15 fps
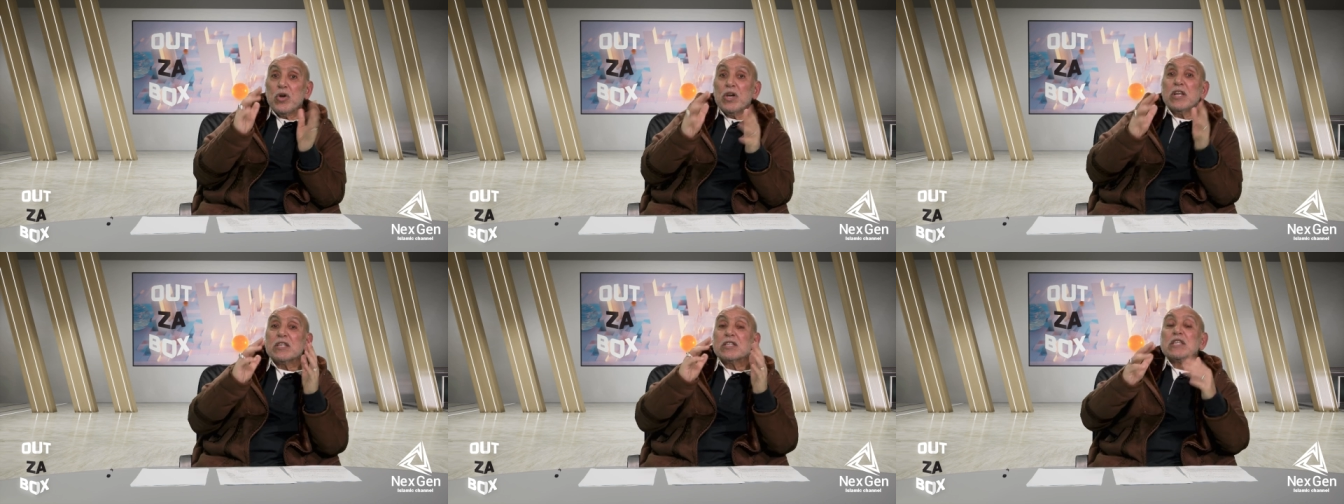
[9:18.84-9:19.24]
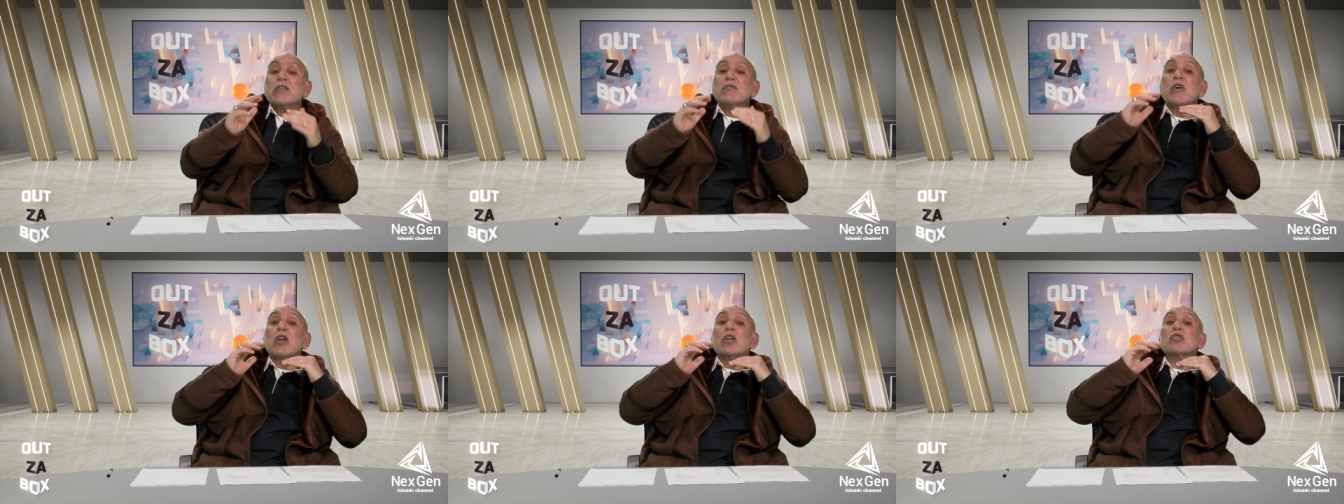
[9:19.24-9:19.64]
we
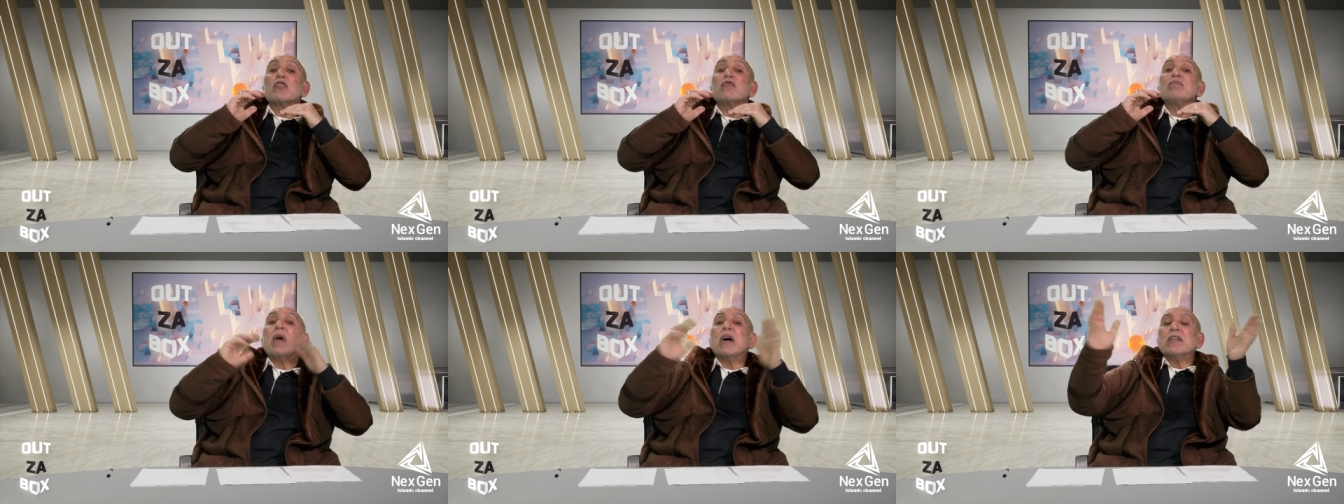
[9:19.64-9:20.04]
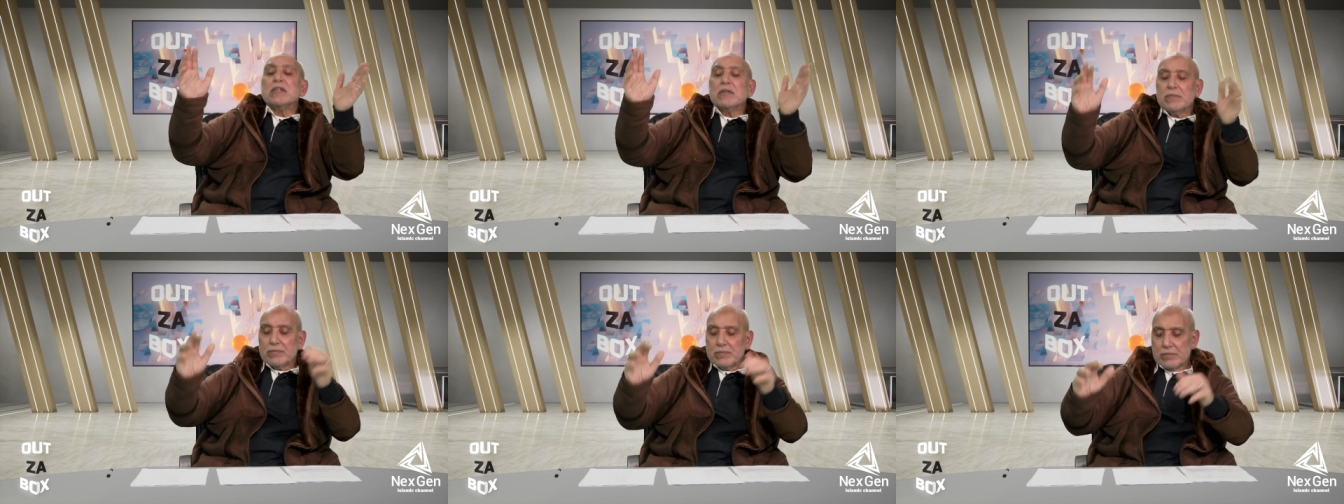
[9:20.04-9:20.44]
receive a lot of
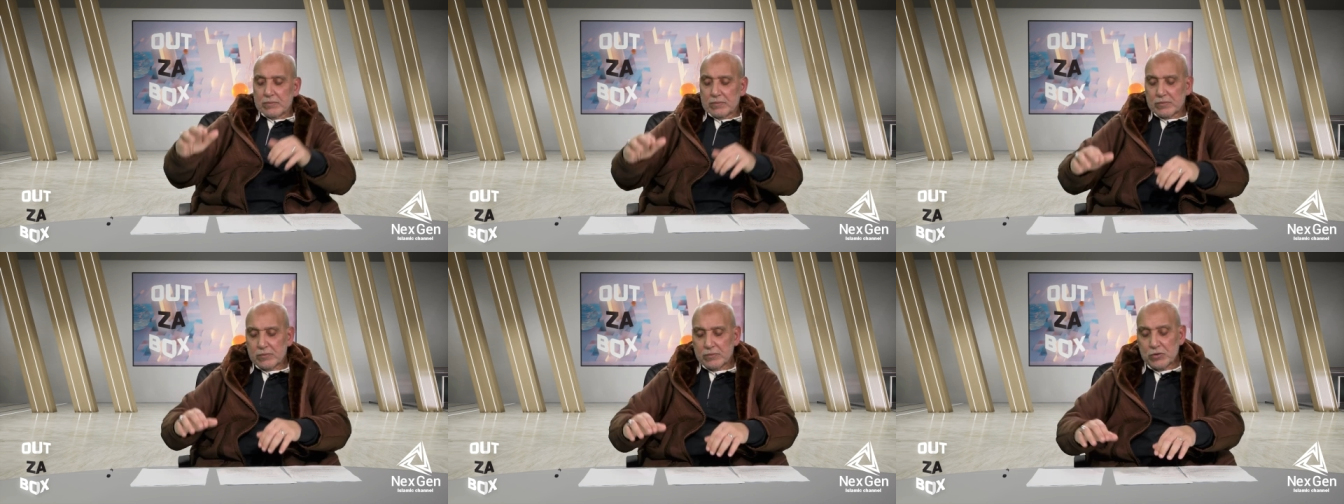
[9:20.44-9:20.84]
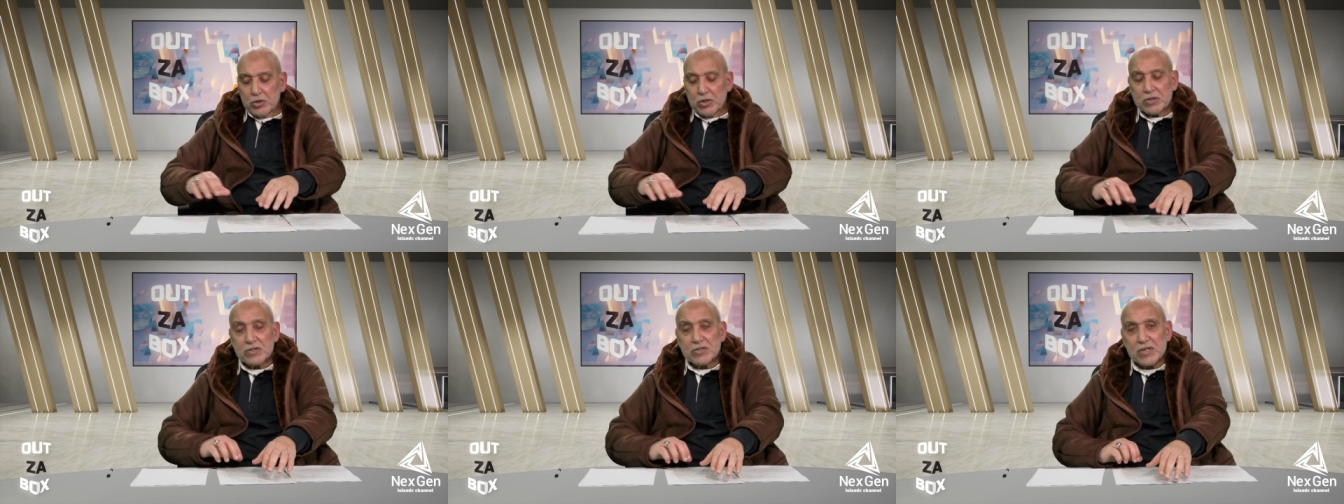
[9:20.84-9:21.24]
money
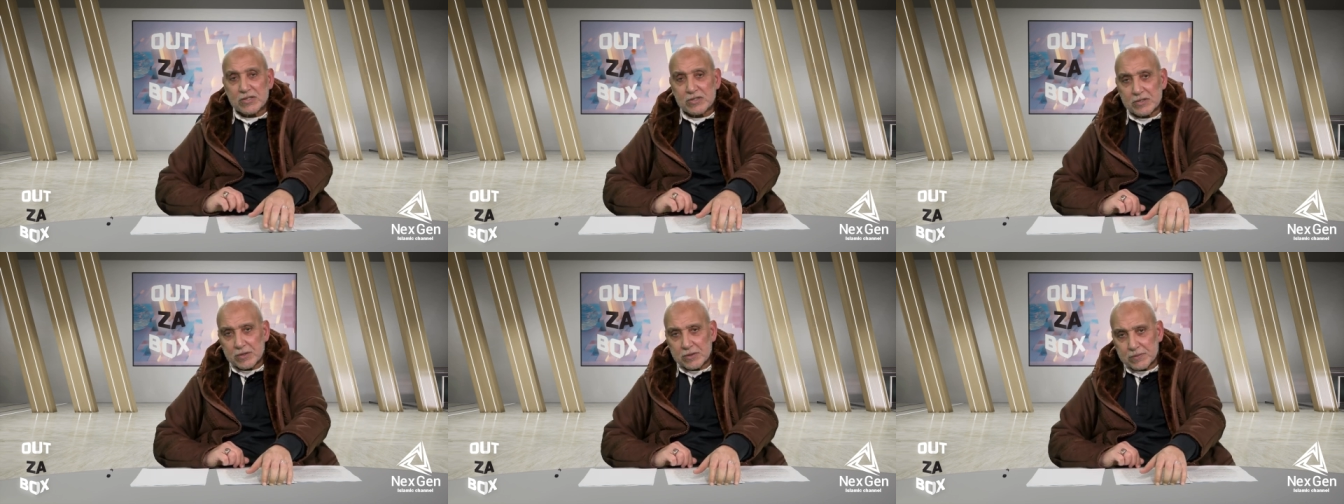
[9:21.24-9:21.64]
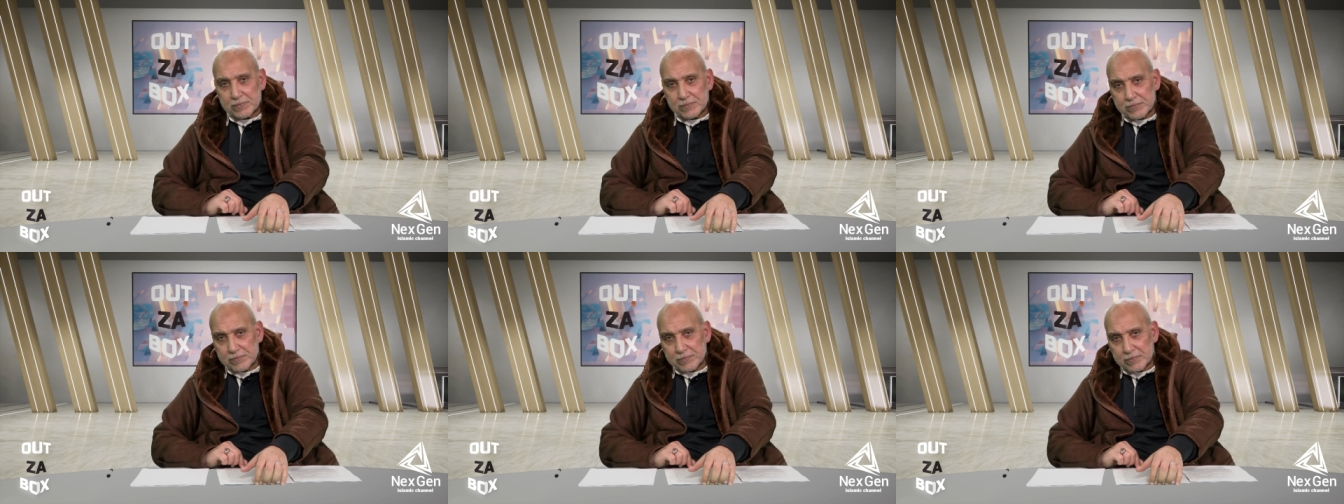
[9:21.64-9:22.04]
during disaster,
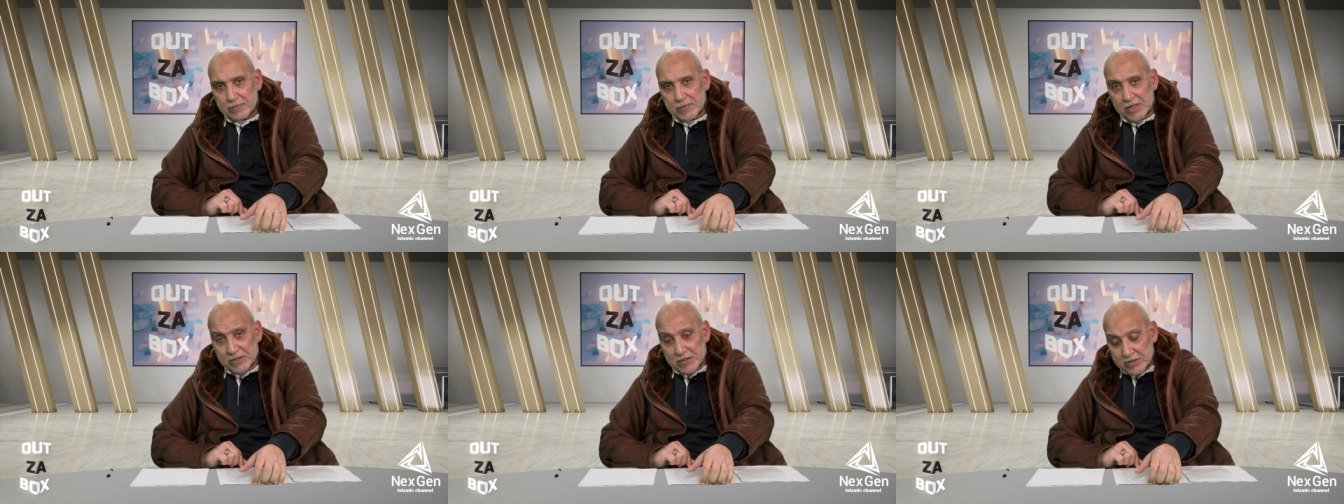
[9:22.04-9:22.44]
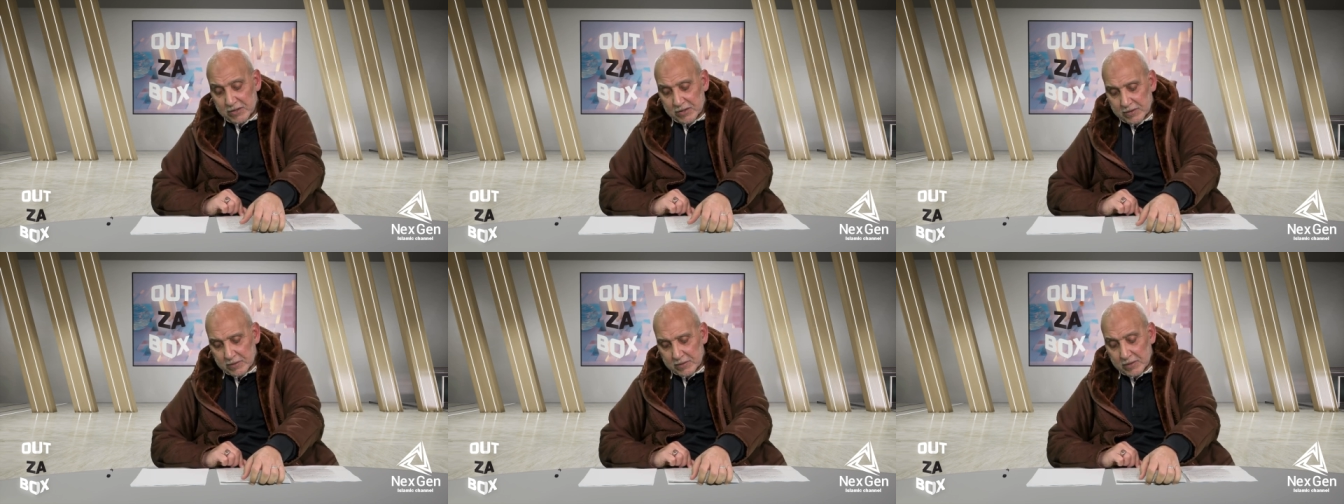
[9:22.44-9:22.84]

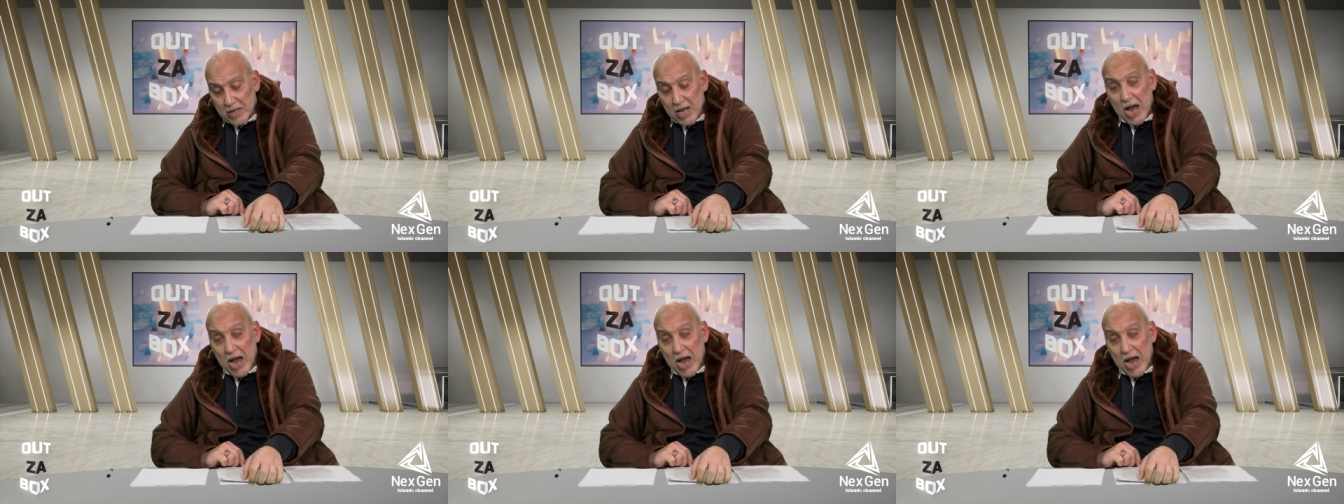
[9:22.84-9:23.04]
isn't it?